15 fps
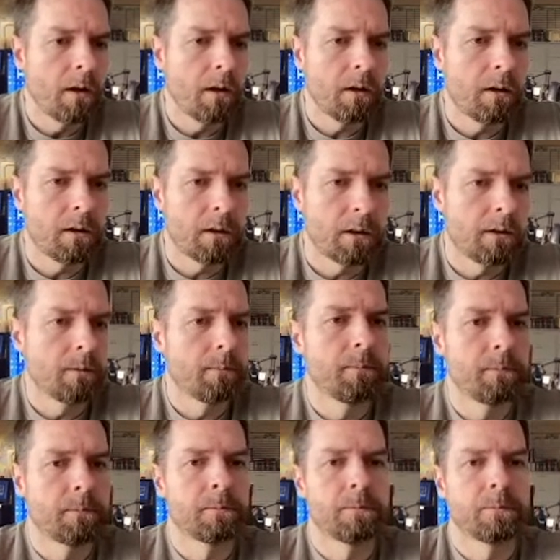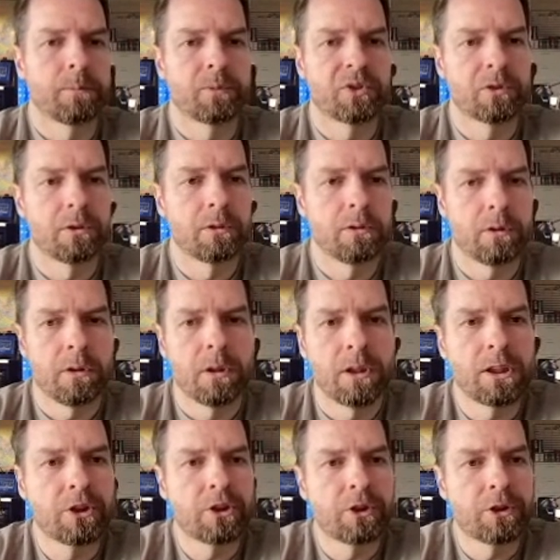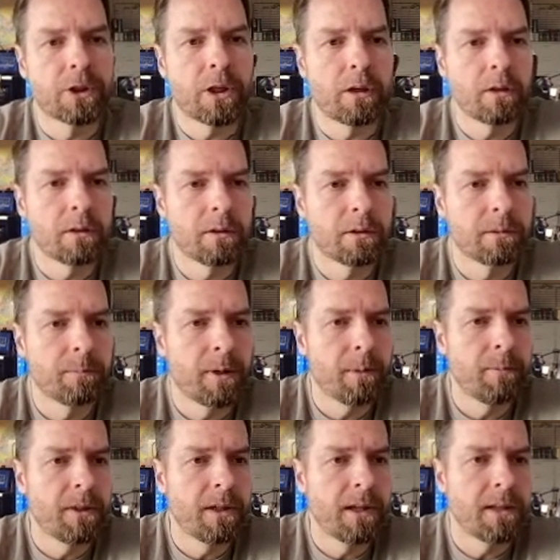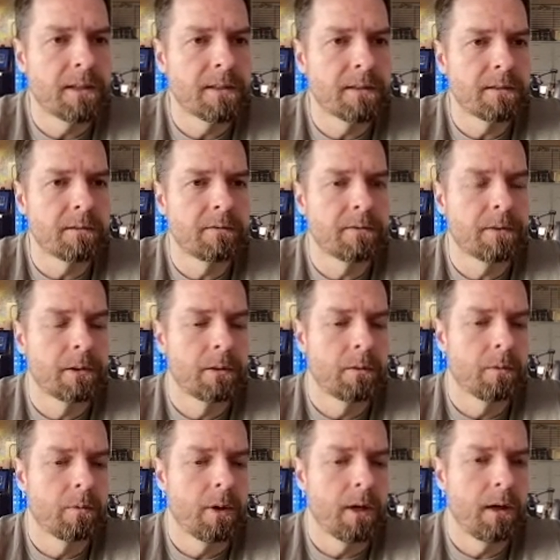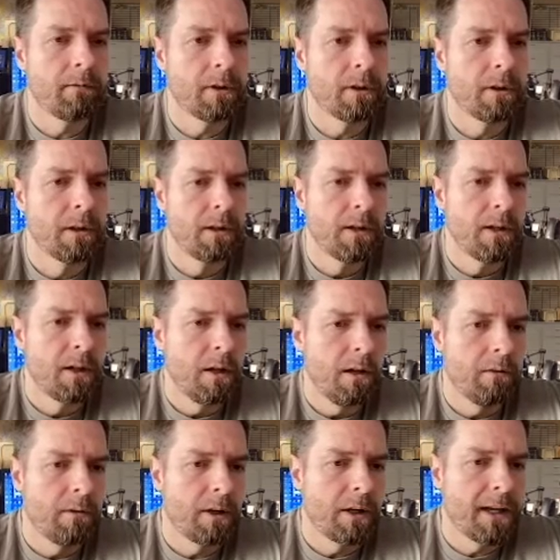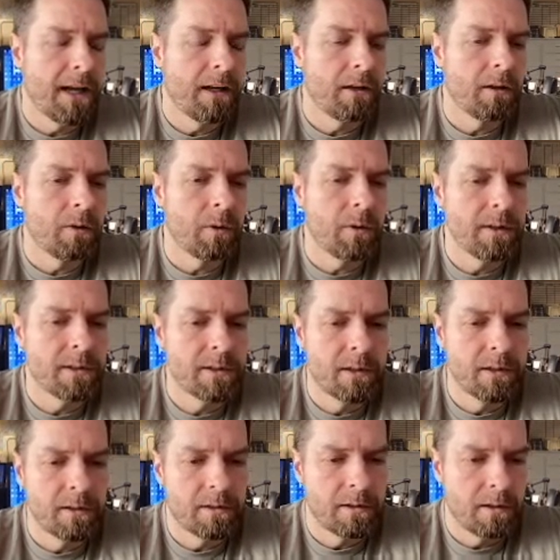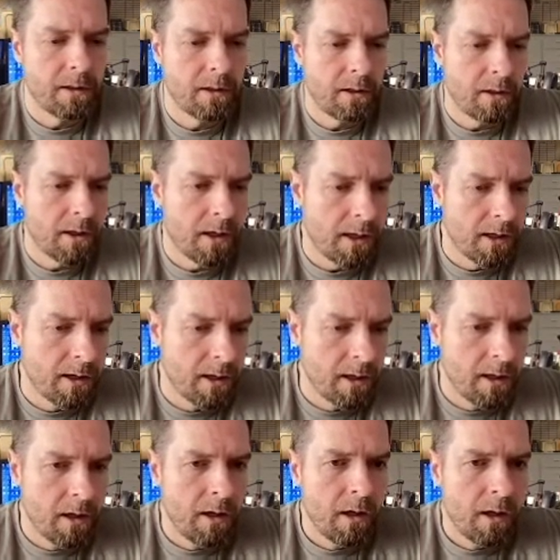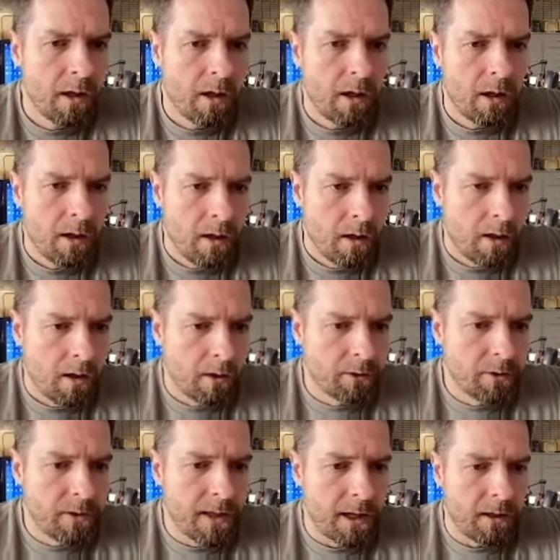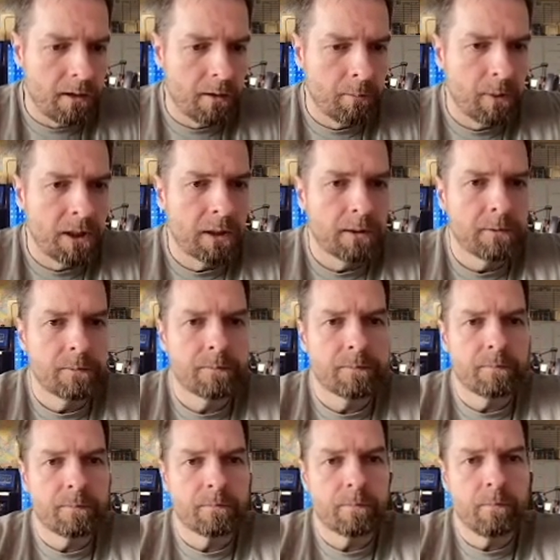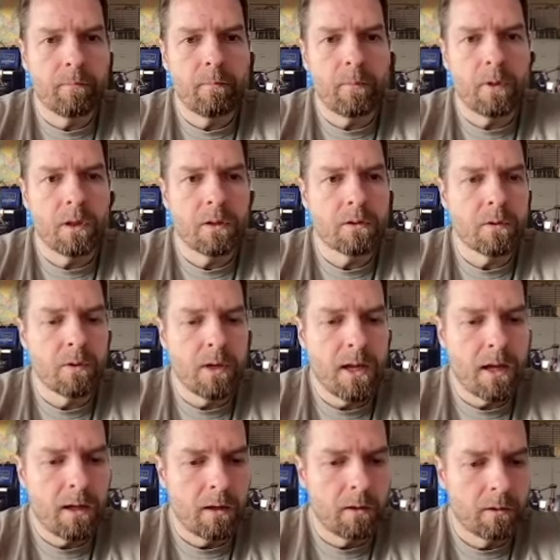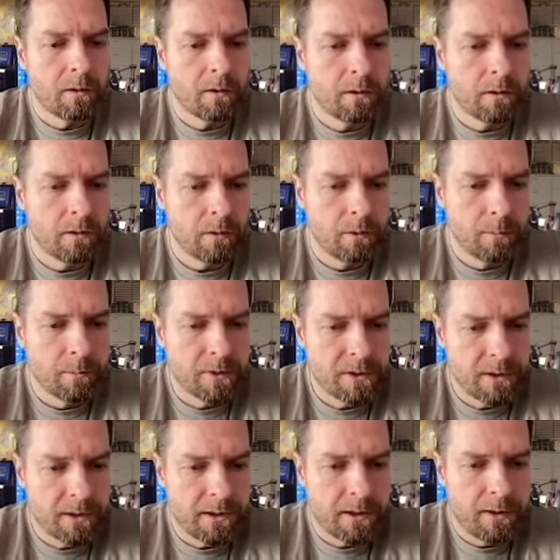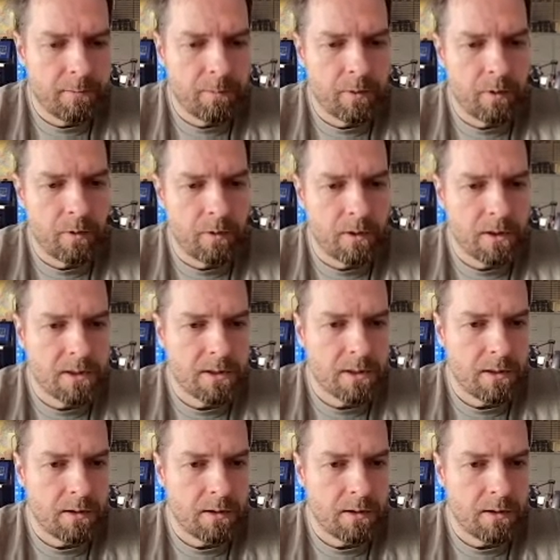a little chart might be nice of whatever, of our categories. Okay. I'll do that in a minute. So now, oops, I keep doing this.